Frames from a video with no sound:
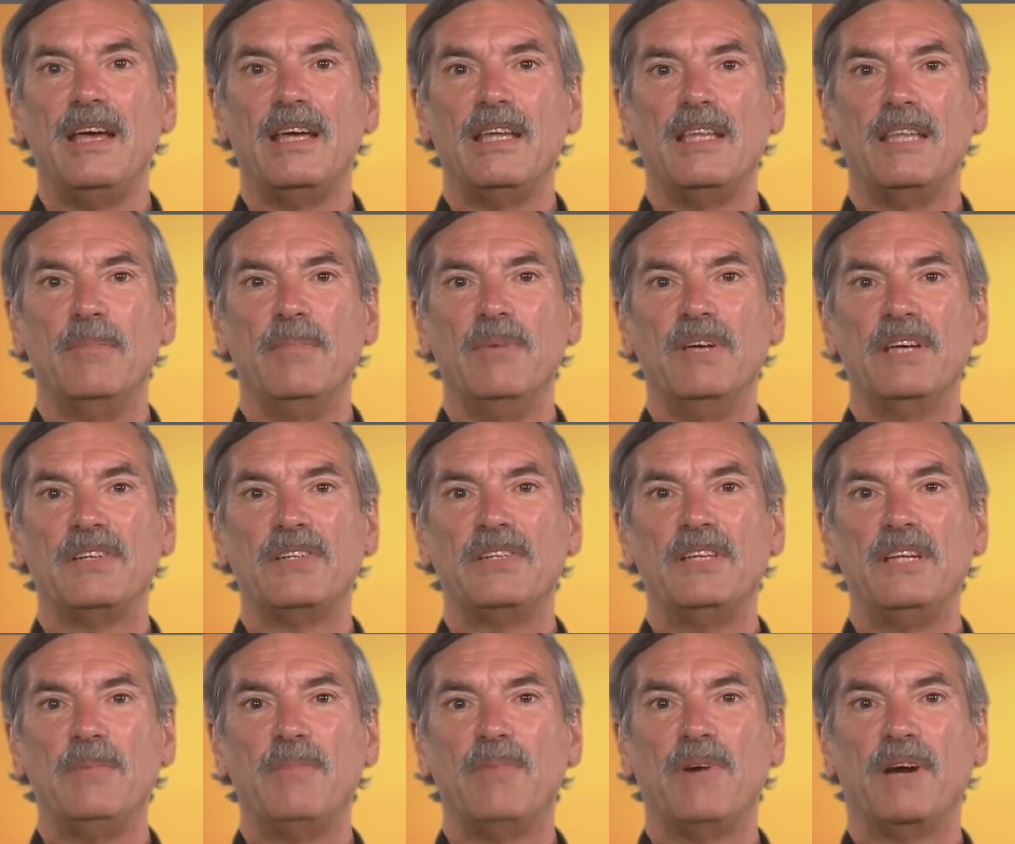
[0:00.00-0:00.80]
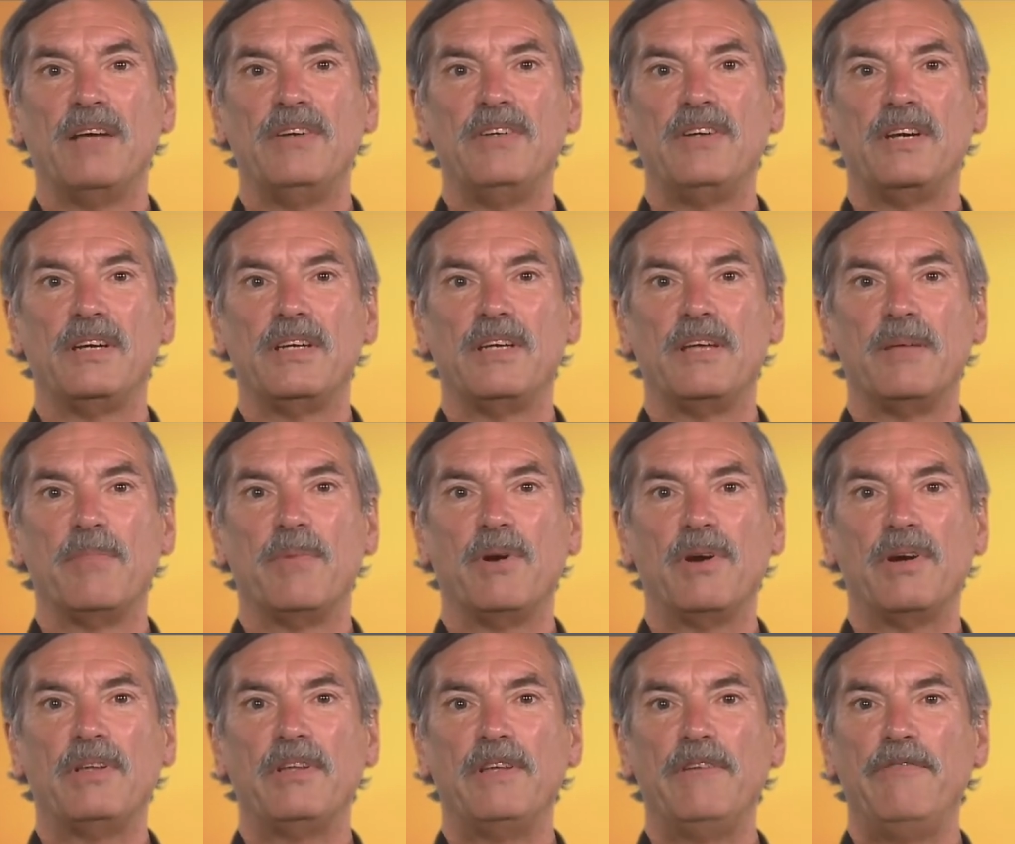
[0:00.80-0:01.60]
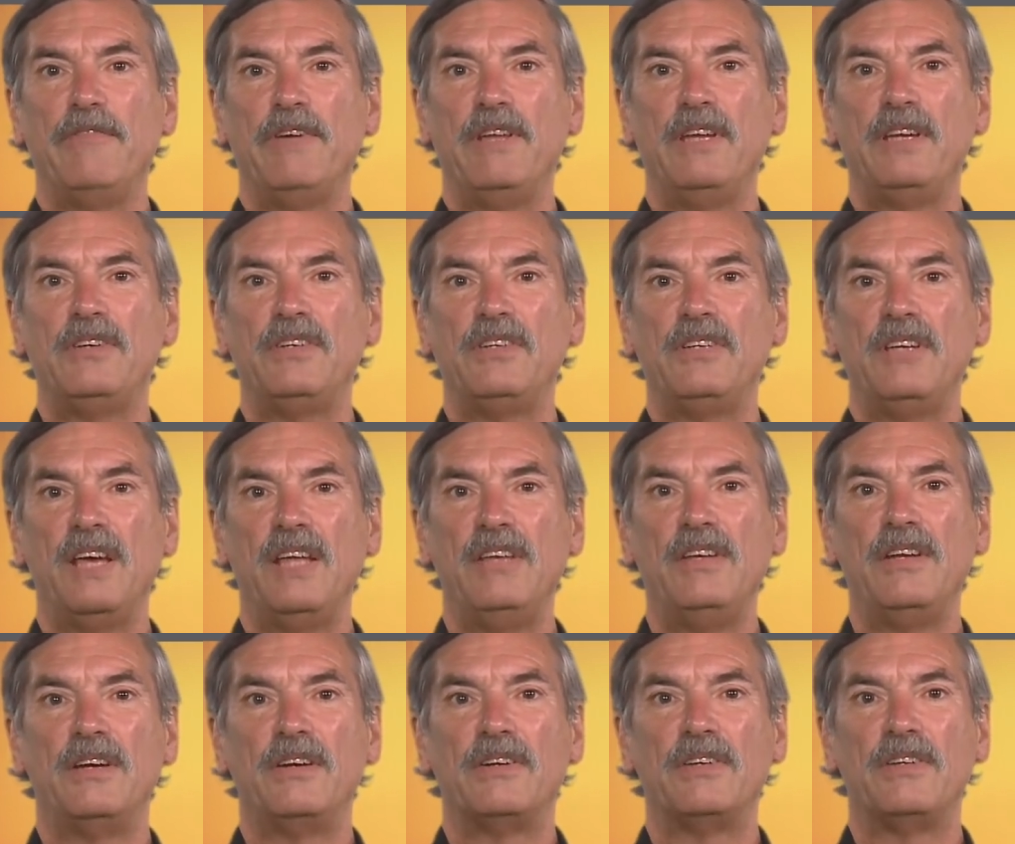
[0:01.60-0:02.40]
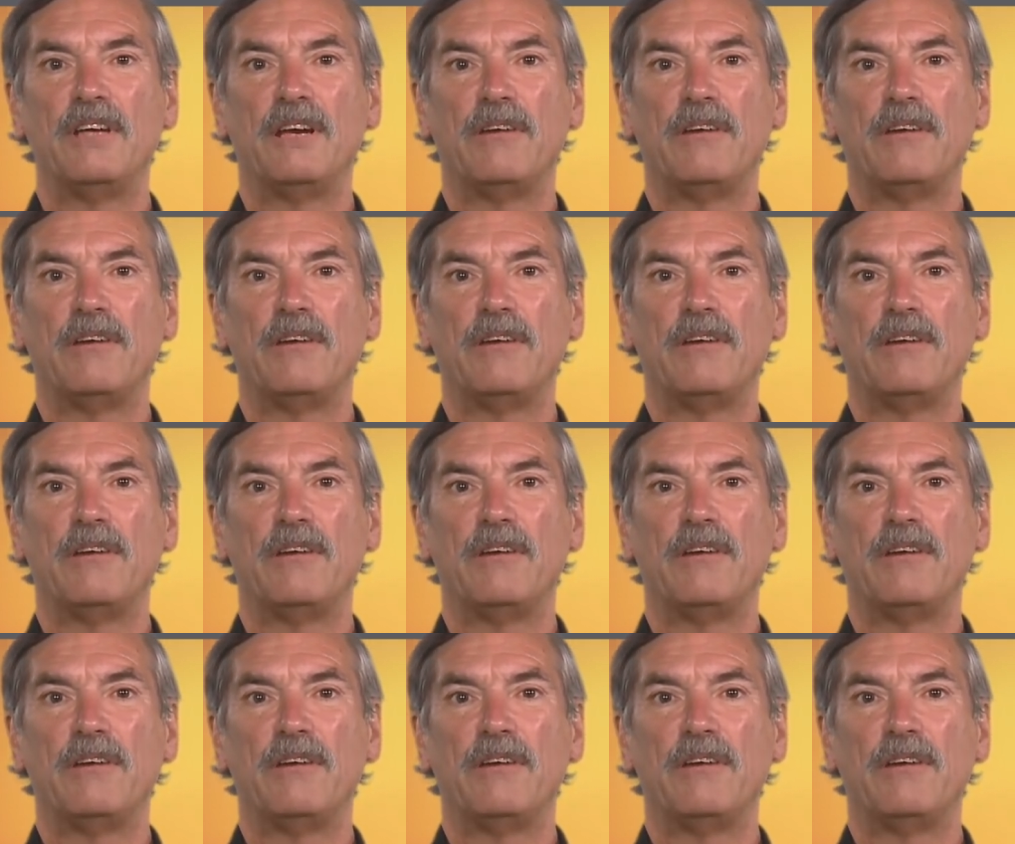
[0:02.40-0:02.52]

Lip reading: The BSD project at Berkeley finished 10 years